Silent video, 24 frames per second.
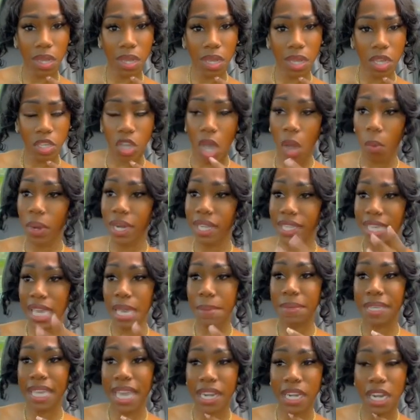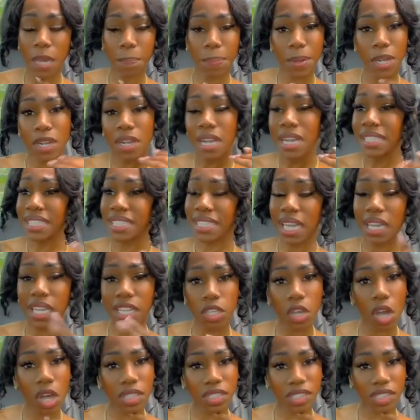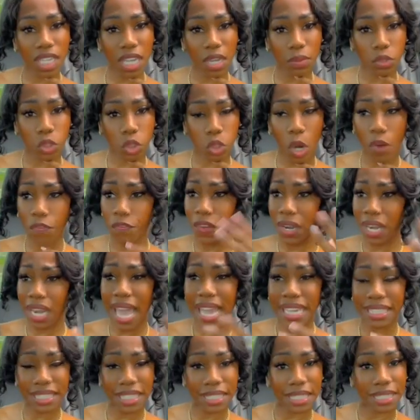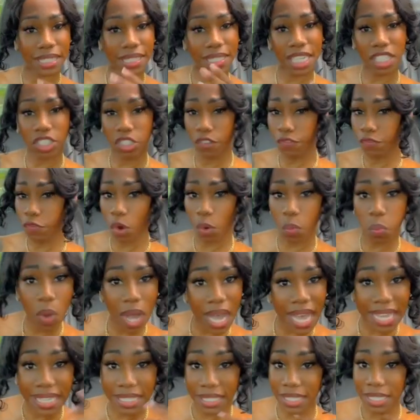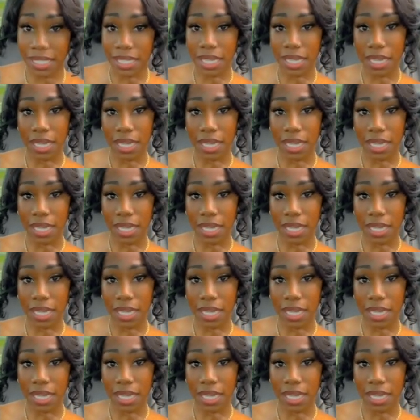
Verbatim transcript: Y'all want to keep getting up here selling yourselves short for likes and attention for what?